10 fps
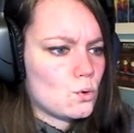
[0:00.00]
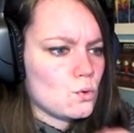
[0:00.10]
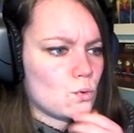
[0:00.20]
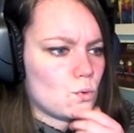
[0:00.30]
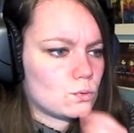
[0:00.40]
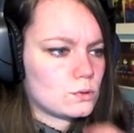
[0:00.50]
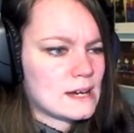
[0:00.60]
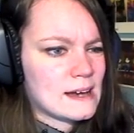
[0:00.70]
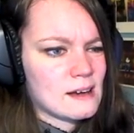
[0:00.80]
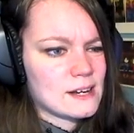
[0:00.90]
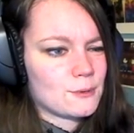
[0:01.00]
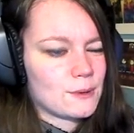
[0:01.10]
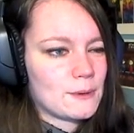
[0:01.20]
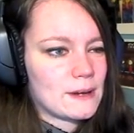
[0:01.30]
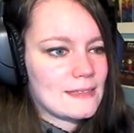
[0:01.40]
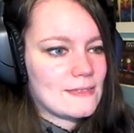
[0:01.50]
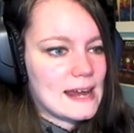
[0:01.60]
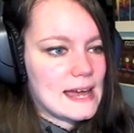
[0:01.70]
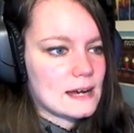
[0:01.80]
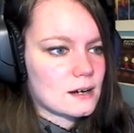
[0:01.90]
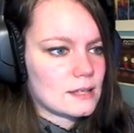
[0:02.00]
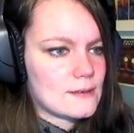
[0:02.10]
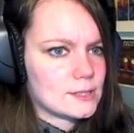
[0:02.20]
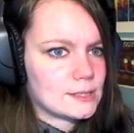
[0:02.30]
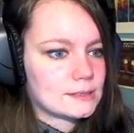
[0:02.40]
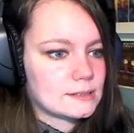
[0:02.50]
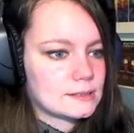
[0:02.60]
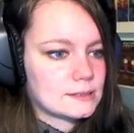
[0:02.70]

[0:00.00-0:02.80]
Ooh. No, I don't really want to get that hacker level.